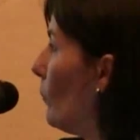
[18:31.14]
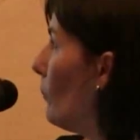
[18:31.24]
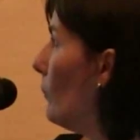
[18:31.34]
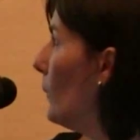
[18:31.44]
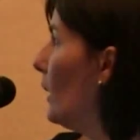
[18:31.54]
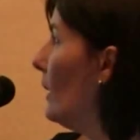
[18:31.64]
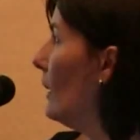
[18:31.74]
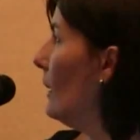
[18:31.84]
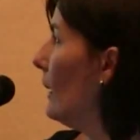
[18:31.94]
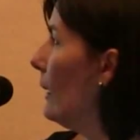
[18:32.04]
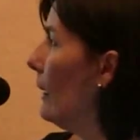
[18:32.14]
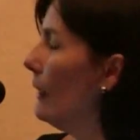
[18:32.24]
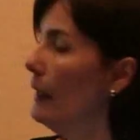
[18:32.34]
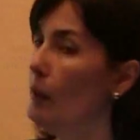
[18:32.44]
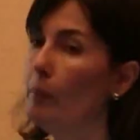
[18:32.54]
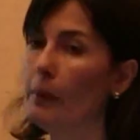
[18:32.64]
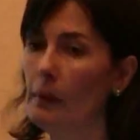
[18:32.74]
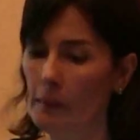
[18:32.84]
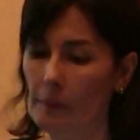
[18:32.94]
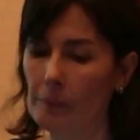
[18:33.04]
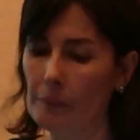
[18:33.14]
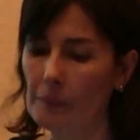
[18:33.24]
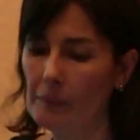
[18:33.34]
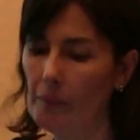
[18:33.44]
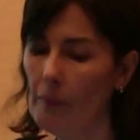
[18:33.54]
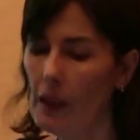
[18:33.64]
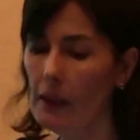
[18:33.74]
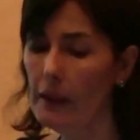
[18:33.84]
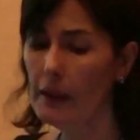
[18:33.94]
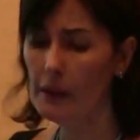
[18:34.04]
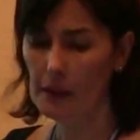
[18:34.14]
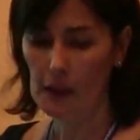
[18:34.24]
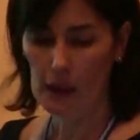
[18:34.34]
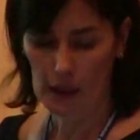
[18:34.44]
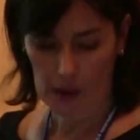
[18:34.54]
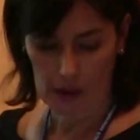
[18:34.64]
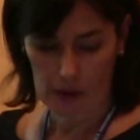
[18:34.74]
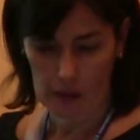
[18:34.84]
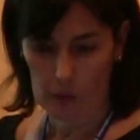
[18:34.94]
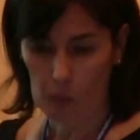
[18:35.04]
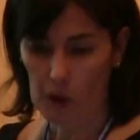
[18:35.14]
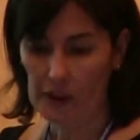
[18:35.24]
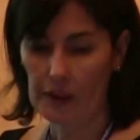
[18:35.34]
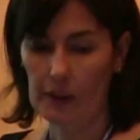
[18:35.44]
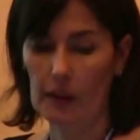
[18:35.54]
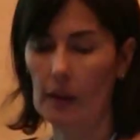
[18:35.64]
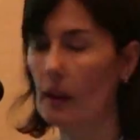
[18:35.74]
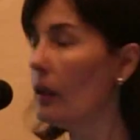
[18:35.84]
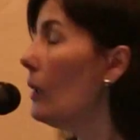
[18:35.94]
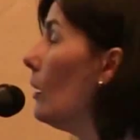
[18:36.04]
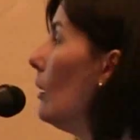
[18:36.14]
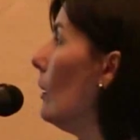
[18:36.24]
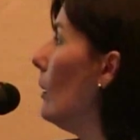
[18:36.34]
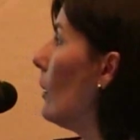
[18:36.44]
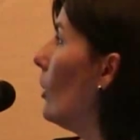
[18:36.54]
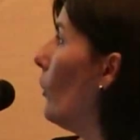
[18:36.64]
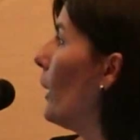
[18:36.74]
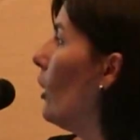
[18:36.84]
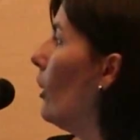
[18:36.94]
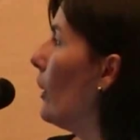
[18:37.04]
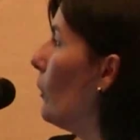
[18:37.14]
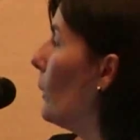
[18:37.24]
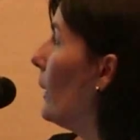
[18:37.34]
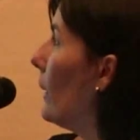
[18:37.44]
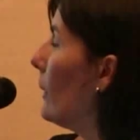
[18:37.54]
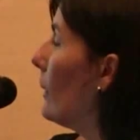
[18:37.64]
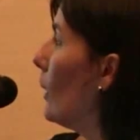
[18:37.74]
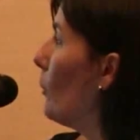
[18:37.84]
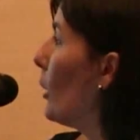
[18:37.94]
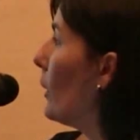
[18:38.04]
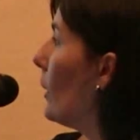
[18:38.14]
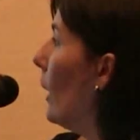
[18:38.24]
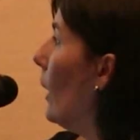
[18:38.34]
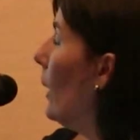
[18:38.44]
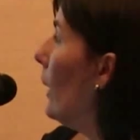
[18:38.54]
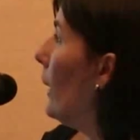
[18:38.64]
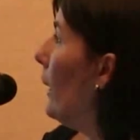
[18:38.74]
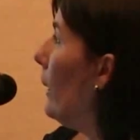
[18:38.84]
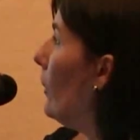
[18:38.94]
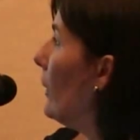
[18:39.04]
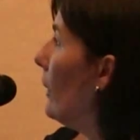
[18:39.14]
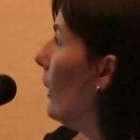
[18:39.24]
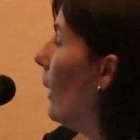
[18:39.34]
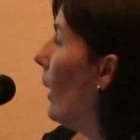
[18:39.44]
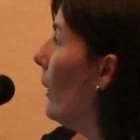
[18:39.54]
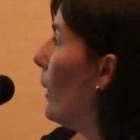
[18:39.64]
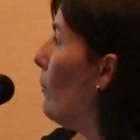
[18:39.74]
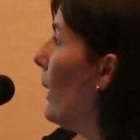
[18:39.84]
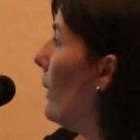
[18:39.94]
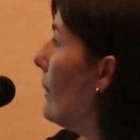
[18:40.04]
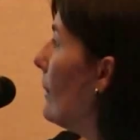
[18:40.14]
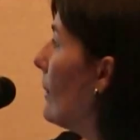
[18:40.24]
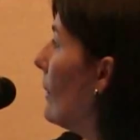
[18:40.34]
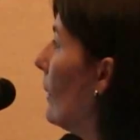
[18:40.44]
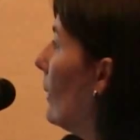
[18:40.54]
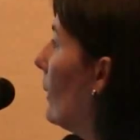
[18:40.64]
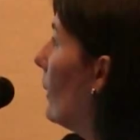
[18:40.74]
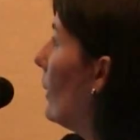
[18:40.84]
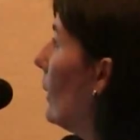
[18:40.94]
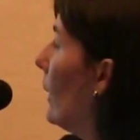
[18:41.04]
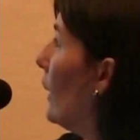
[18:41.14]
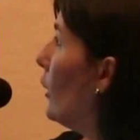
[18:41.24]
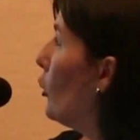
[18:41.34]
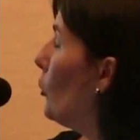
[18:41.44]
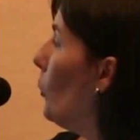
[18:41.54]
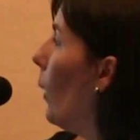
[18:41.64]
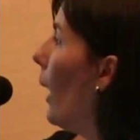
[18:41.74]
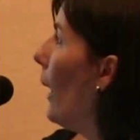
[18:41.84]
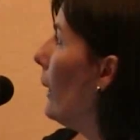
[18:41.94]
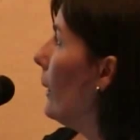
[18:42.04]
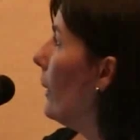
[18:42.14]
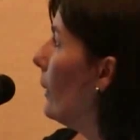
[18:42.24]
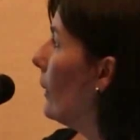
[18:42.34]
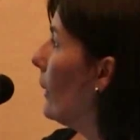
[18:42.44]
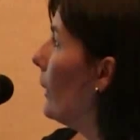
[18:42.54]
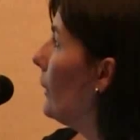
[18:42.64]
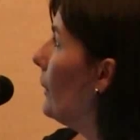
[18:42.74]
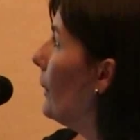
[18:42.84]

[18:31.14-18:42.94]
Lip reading: But it's an example that what's going on with that subject. Here, the RMS is too high here